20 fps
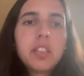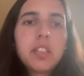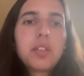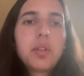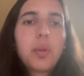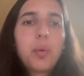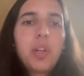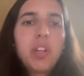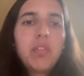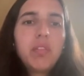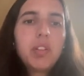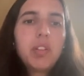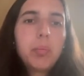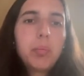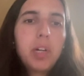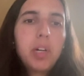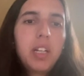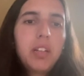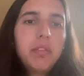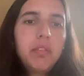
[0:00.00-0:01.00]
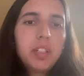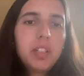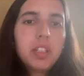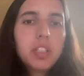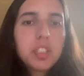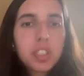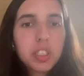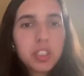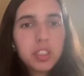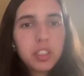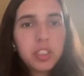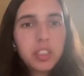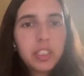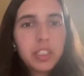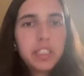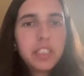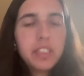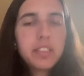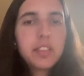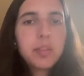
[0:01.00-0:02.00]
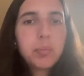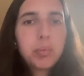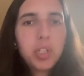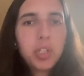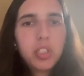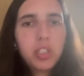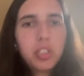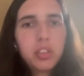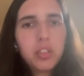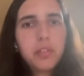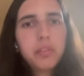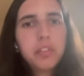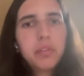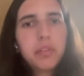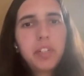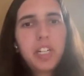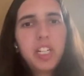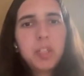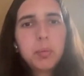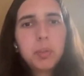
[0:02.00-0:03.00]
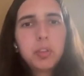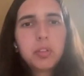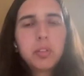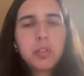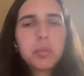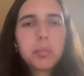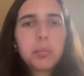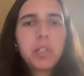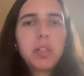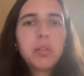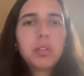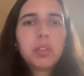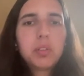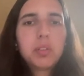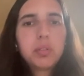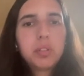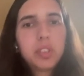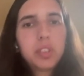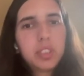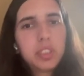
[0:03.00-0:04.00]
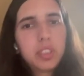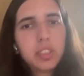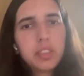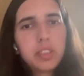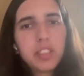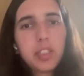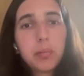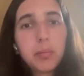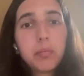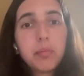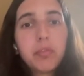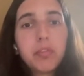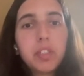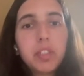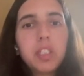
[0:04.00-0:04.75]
So if the pi function is the product of the variables power to some